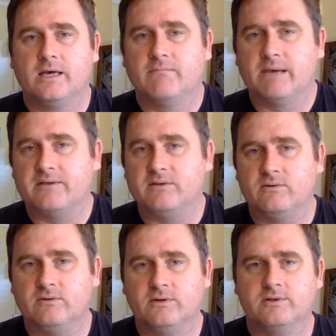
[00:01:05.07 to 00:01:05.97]

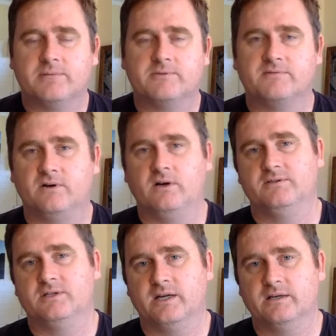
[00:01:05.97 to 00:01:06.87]
Matthew chapter 5,
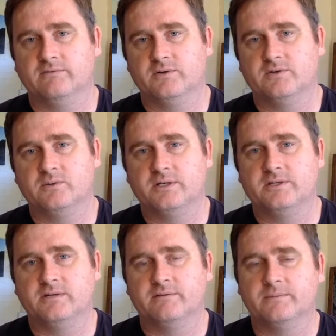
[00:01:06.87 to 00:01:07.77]
starting at verse
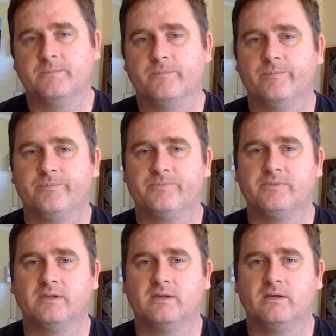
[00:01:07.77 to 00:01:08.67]
27.
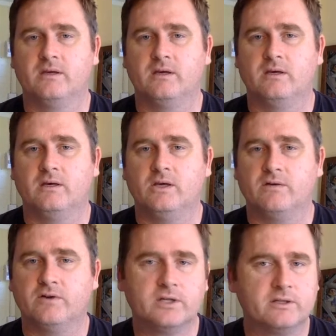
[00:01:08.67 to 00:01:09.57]
You
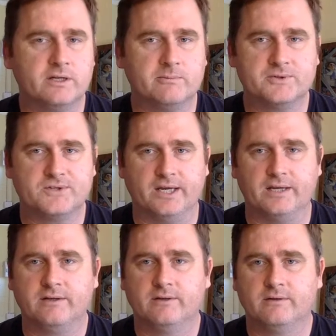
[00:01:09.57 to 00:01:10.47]
have heard that it was
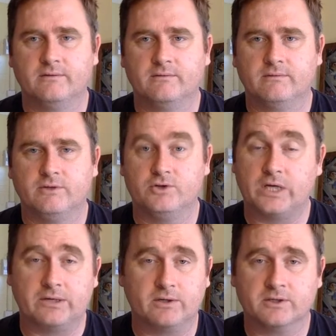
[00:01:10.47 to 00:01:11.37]
said, you
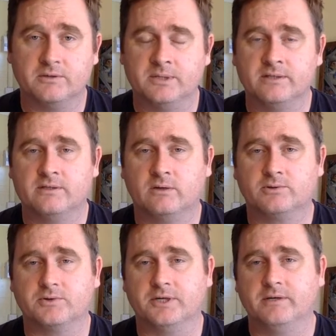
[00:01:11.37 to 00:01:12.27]
shall not commit
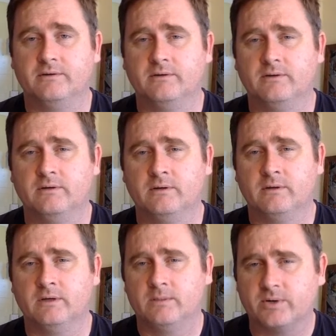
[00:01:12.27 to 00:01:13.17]
adultery.
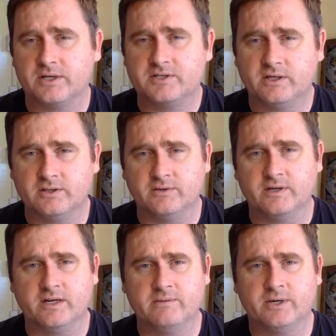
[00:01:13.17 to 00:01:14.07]
But I tell you that
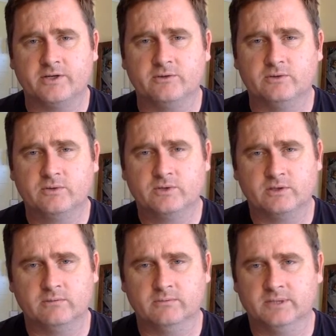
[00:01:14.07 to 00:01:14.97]
anyone who looks at a
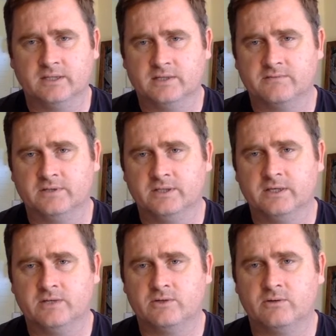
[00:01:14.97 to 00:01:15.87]
woman lustfully
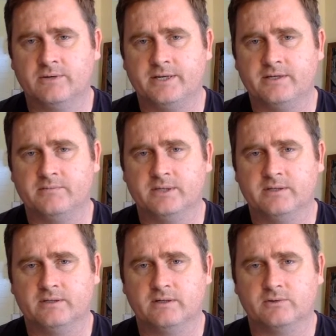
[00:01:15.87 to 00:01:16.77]
has already committed
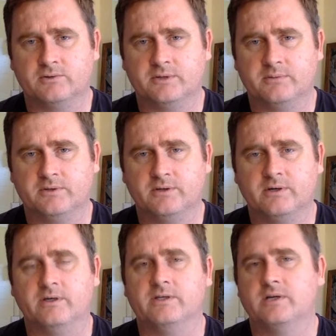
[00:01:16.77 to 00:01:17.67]
adultery with
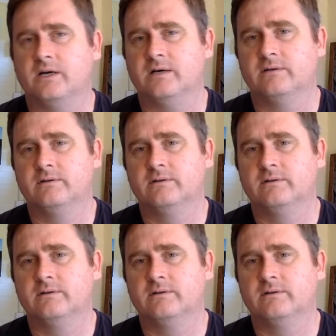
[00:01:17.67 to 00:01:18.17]
her in his heart.